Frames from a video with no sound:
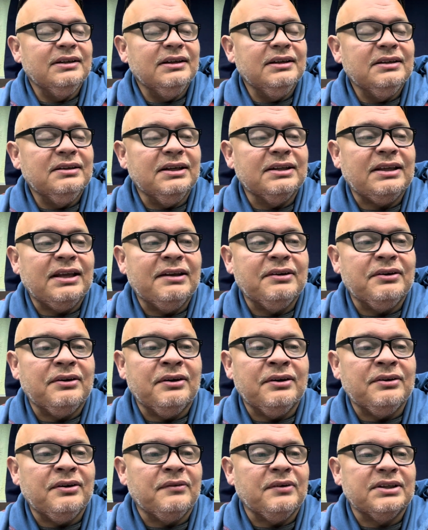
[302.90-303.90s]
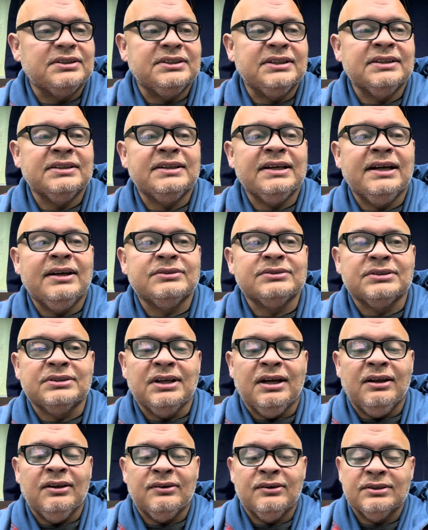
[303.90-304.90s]
Like they earned over like
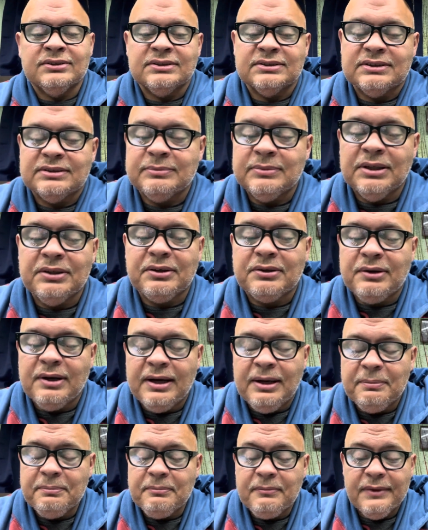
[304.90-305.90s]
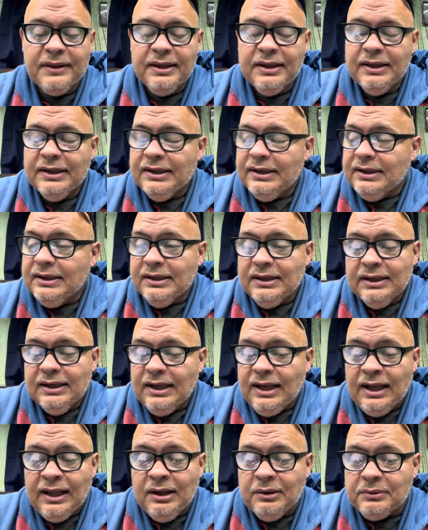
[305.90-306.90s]
$10,000 and some other crap.
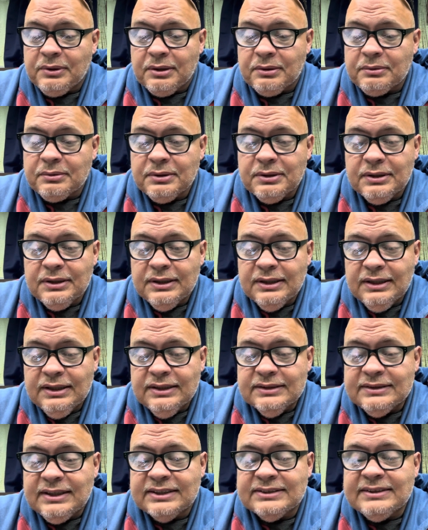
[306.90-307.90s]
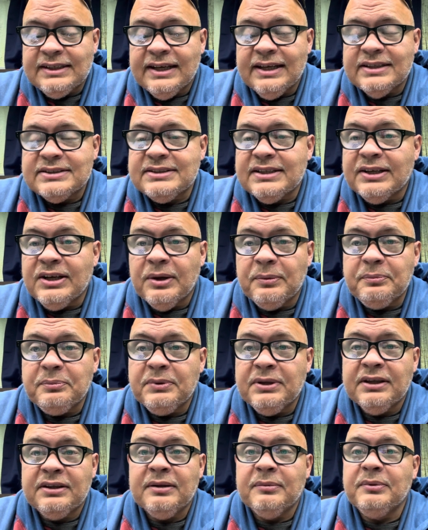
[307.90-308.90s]
I don't know. They say it's to help
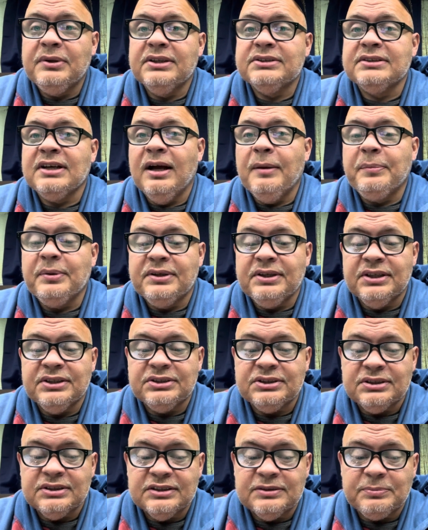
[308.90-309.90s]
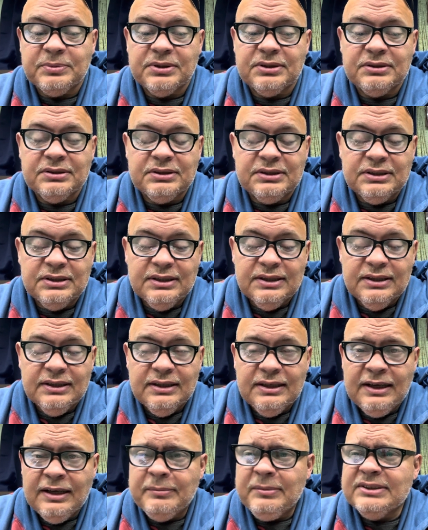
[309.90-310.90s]
get them to these competitions, but
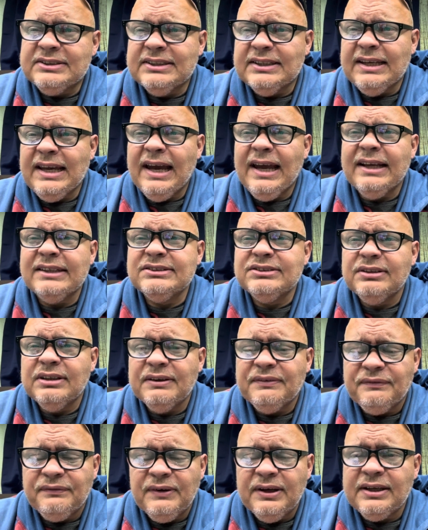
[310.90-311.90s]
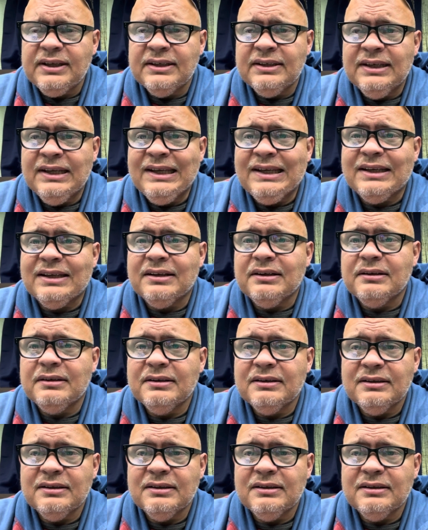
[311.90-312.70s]
how much gas do they fucking need?